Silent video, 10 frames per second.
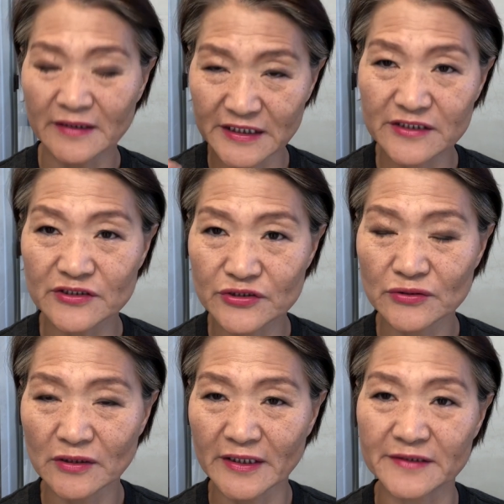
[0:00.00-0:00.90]

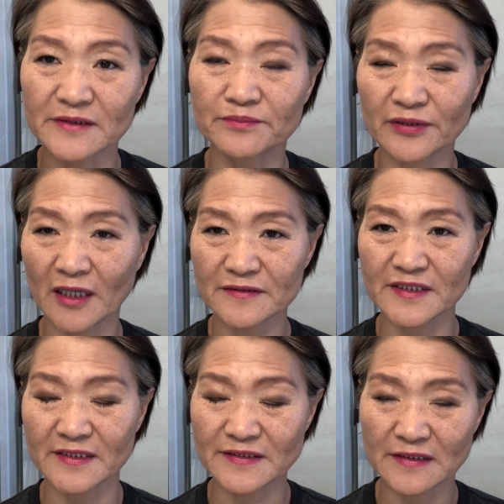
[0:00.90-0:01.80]
Enjoy the
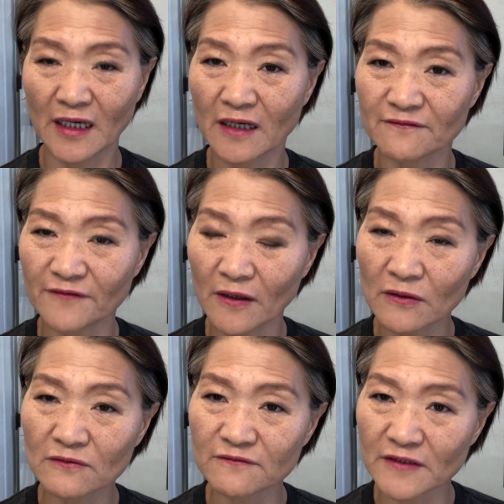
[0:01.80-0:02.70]
process of
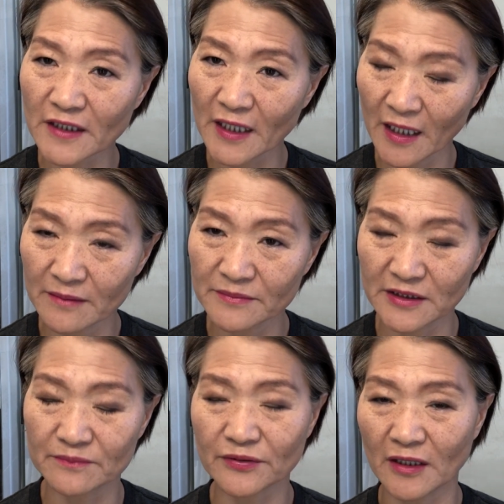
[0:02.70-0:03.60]

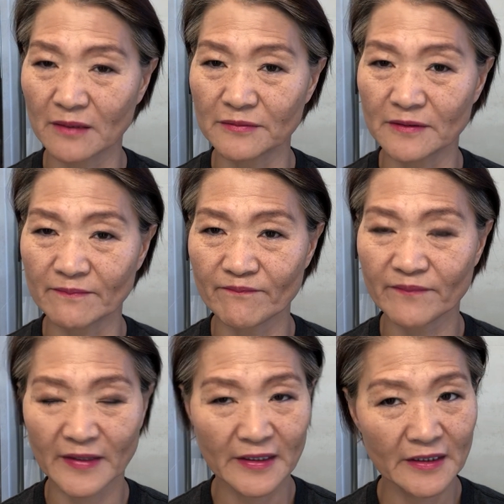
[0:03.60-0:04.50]
overcoming problem.
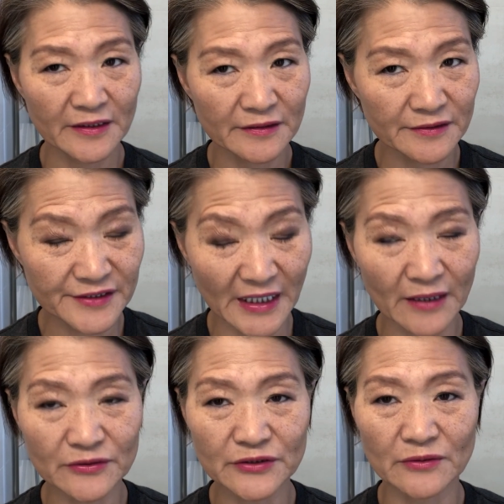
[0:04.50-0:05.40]

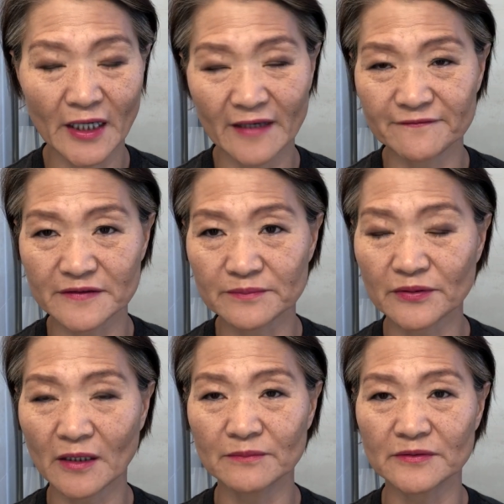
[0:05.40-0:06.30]
Now you have the
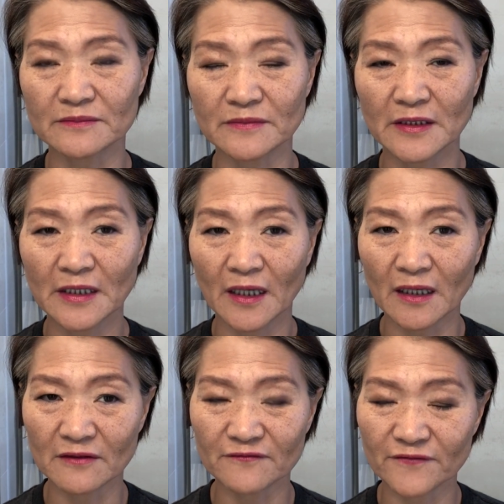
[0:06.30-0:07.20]
problem
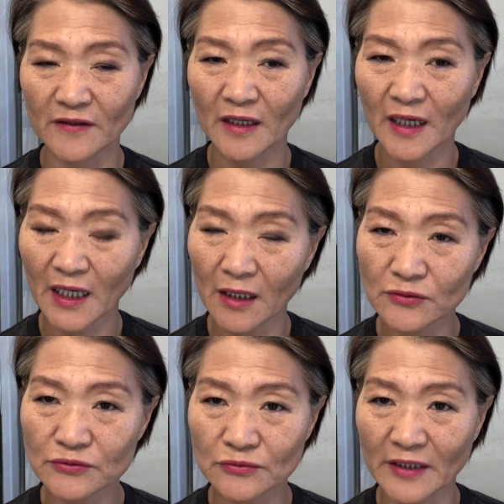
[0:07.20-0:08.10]
of
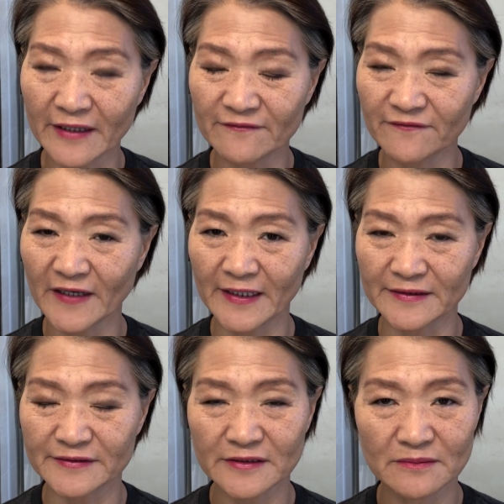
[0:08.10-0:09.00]
how do I
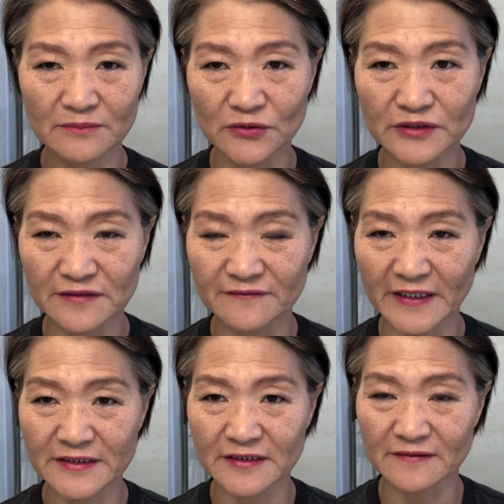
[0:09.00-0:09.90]
find
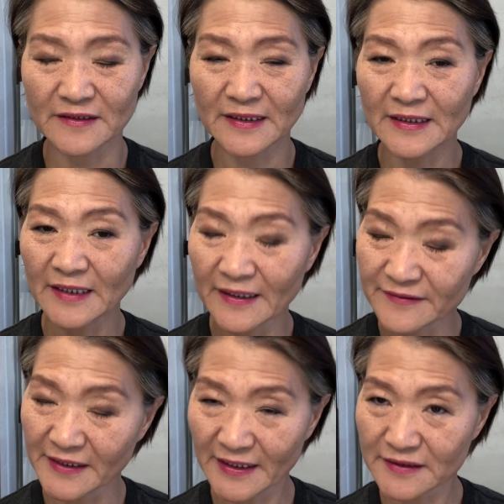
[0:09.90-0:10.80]
motivation?
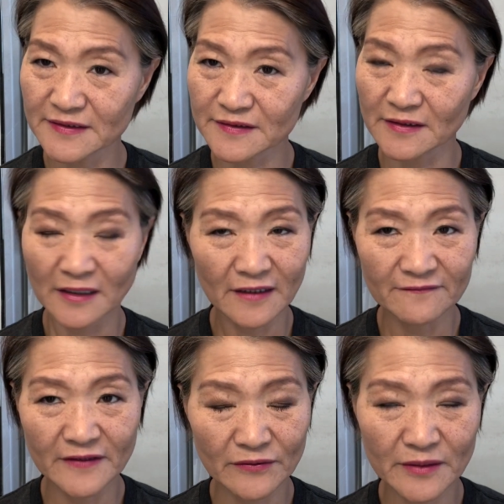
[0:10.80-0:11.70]
And that is a
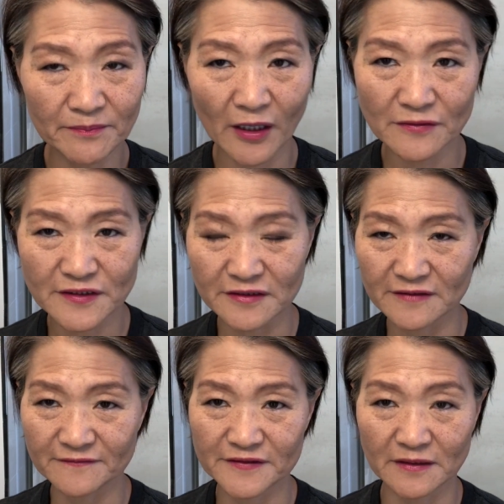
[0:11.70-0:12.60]
very
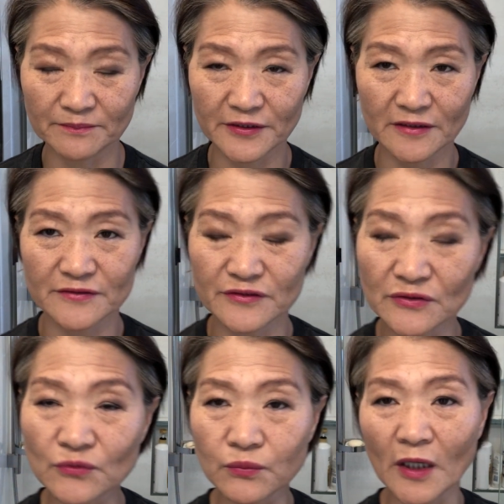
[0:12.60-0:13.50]
positive thing because
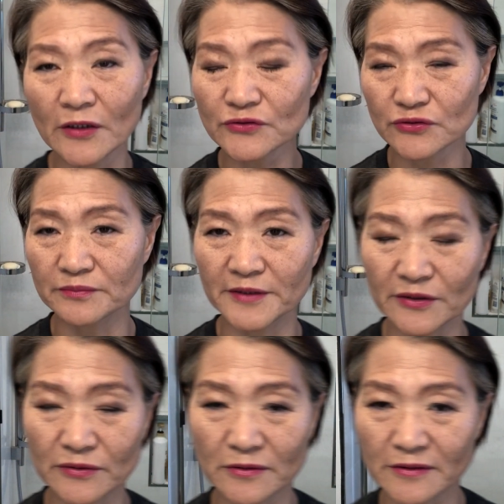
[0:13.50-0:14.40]
you want to be
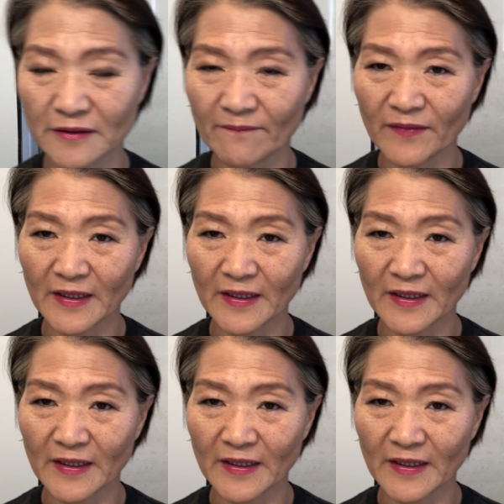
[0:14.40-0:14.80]
good.